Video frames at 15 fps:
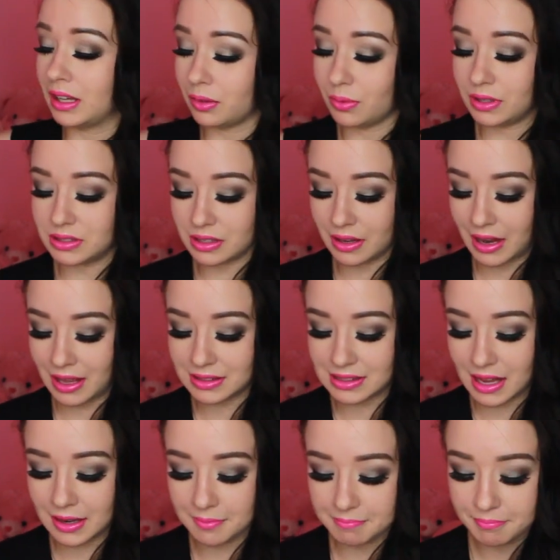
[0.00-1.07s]
good ones on that
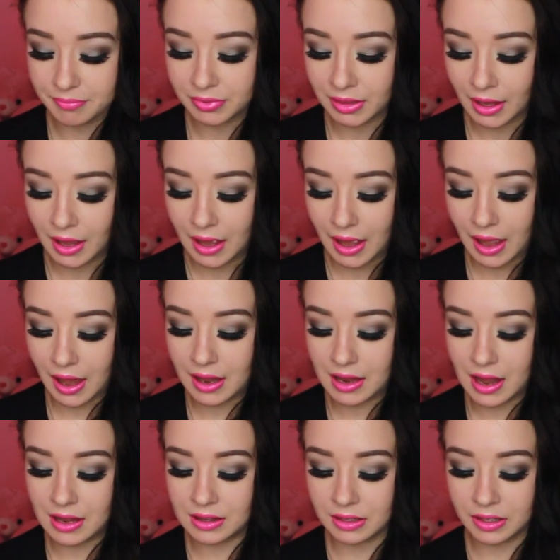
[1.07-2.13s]
site.
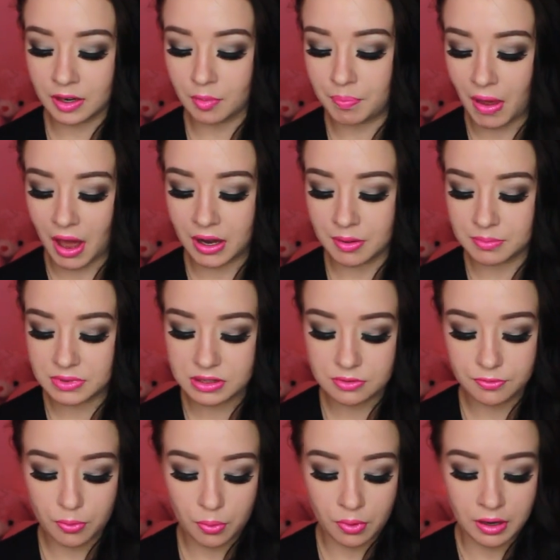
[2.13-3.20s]
And then the little bottoms
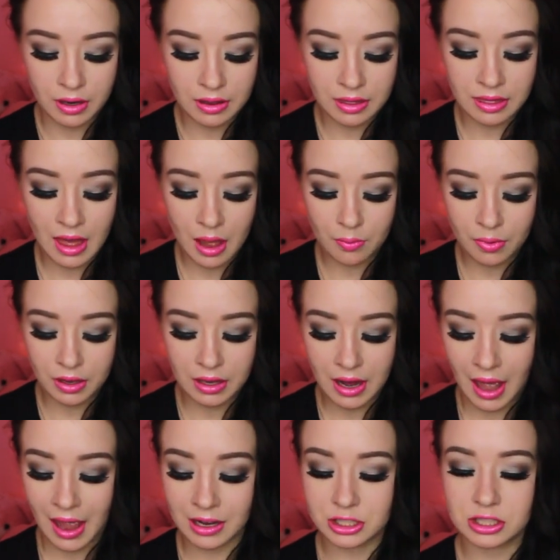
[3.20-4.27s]
for that one
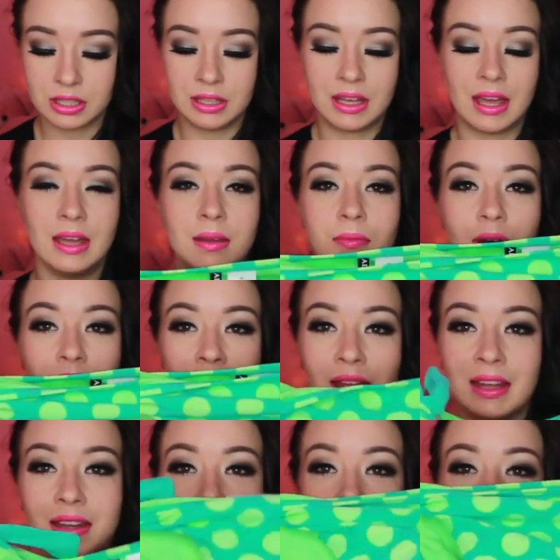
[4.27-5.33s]
actually came
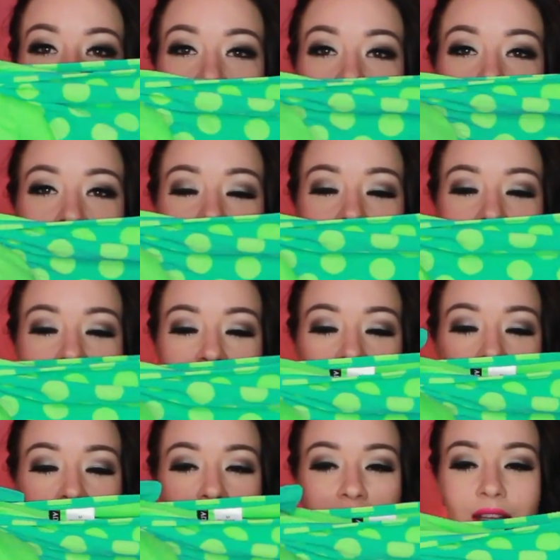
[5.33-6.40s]
like this.
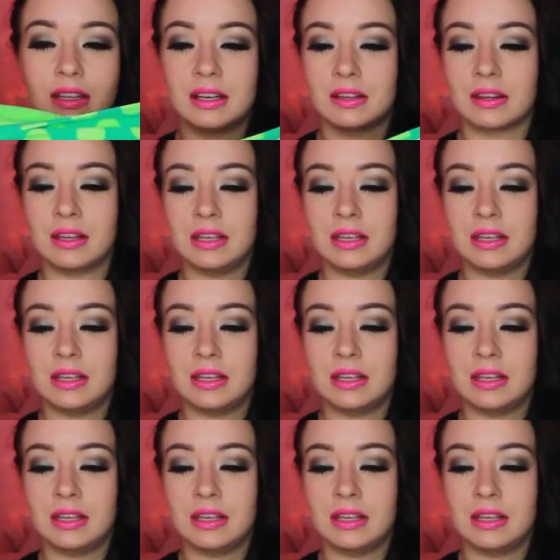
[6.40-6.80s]
They're